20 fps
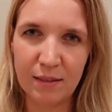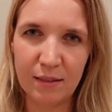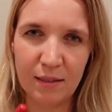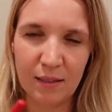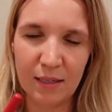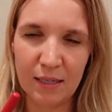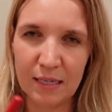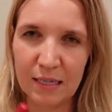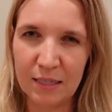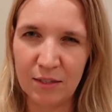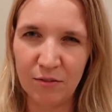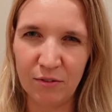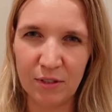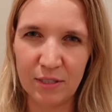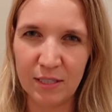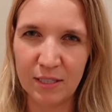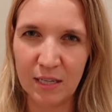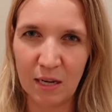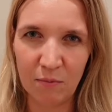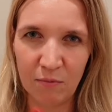He didn't
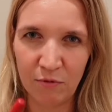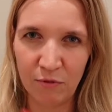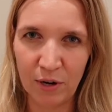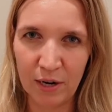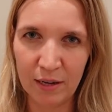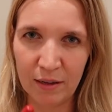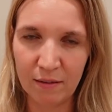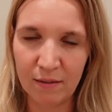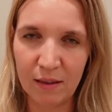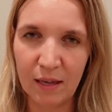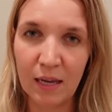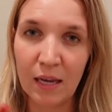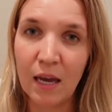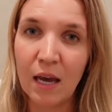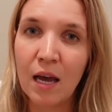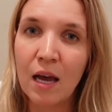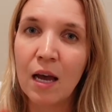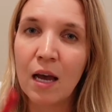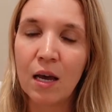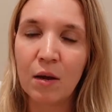really stop for anything.
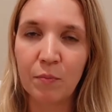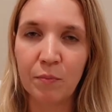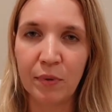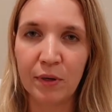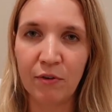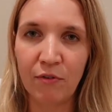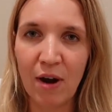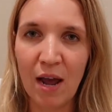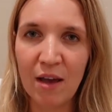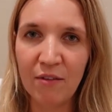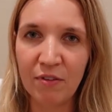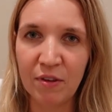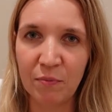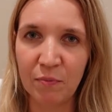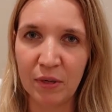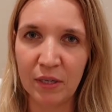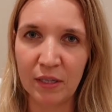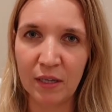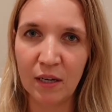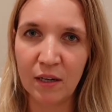But Rafi,
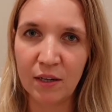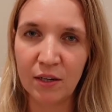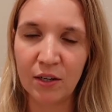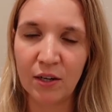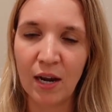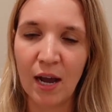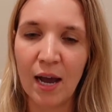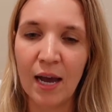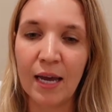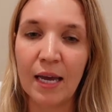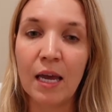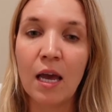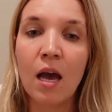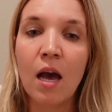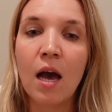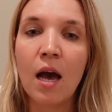my younger guy,